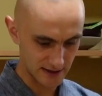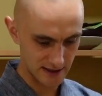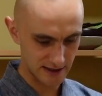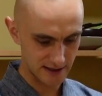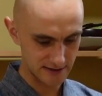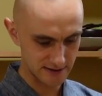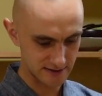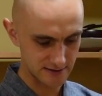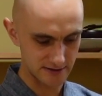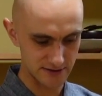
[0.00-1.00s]
And
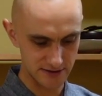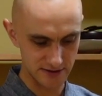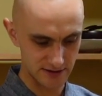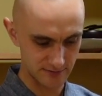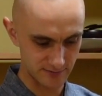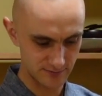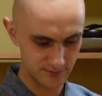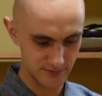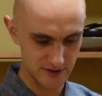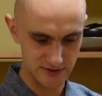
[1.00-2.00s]
there's
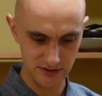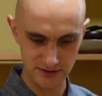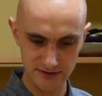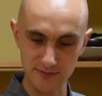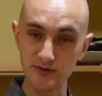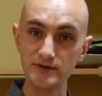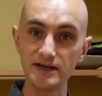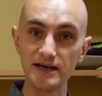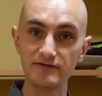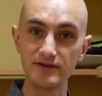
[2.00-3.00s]
another spoon that
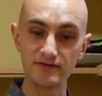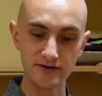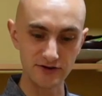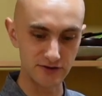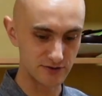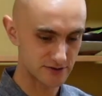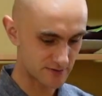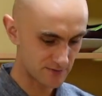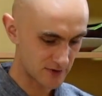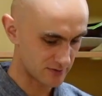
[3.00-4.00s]
I have never used,
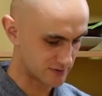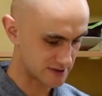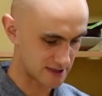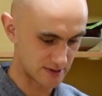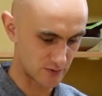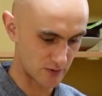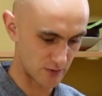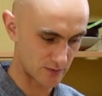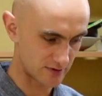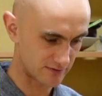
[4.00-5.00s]
which came with
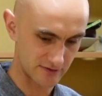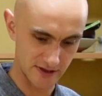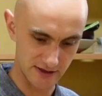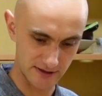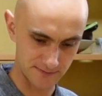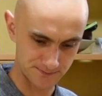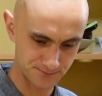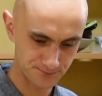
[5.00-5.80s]
one of the